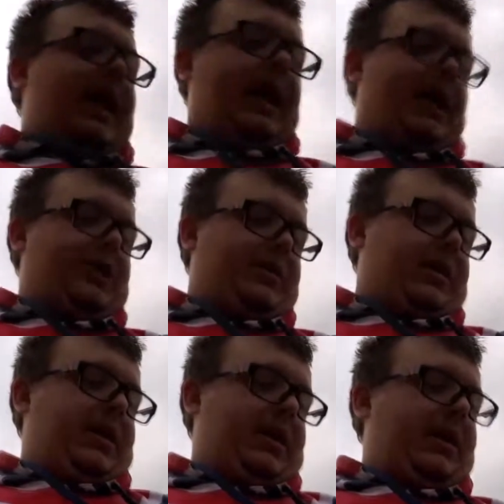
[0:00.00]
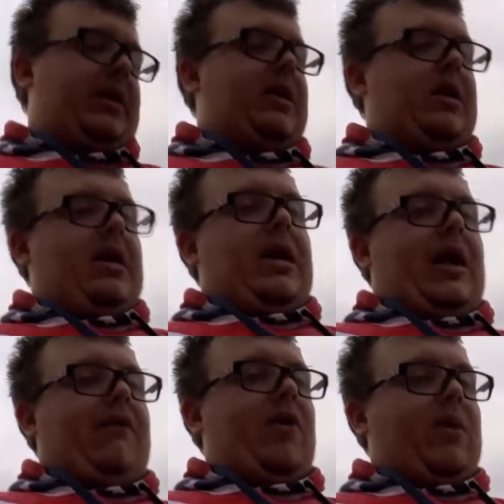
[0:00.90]
and there's I
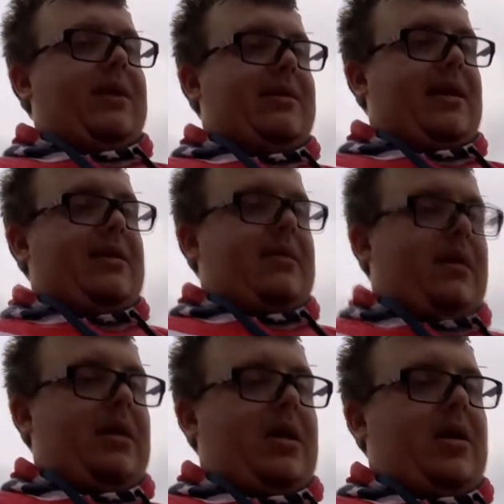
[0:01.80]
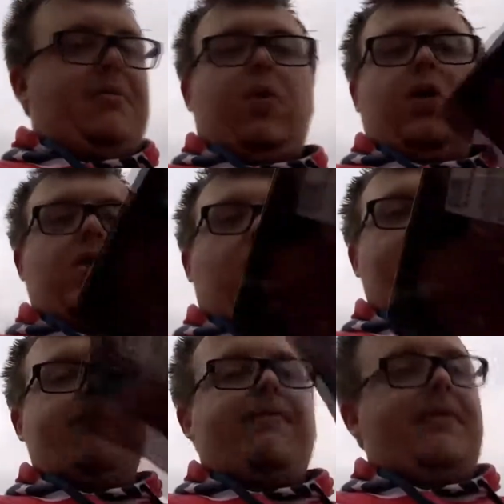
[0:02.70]
don't even know what this is. Pork
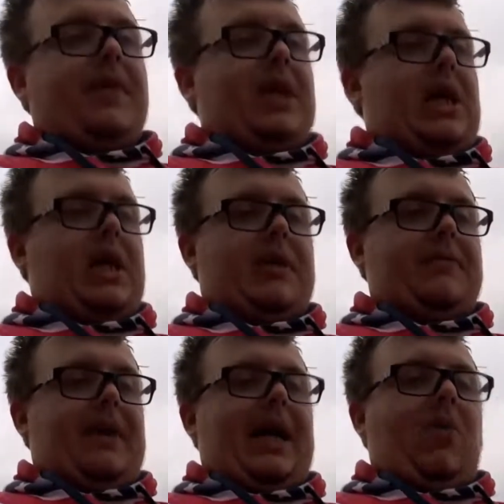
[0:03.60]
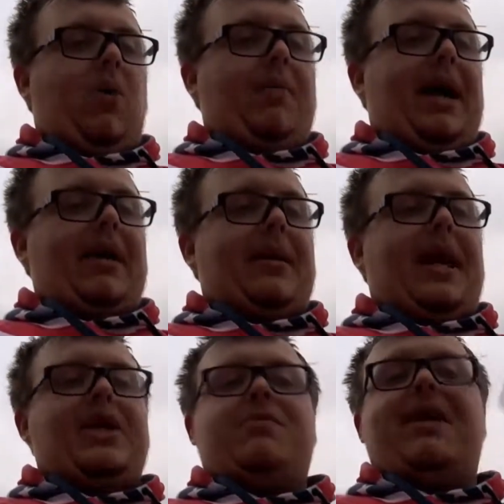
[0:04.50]
loin. I got 1 pack of
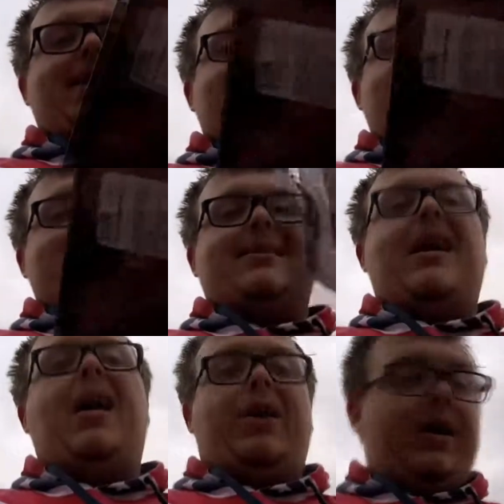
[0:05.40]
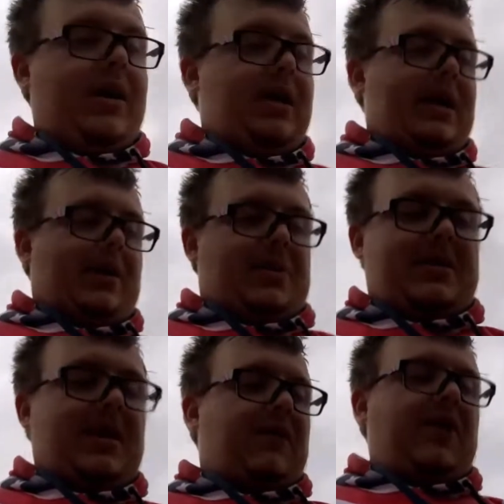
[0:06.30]
that just because it's $1. It was on
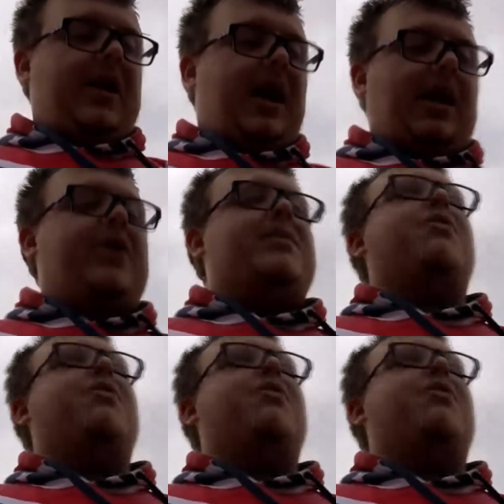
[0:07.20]
sale for $1. It's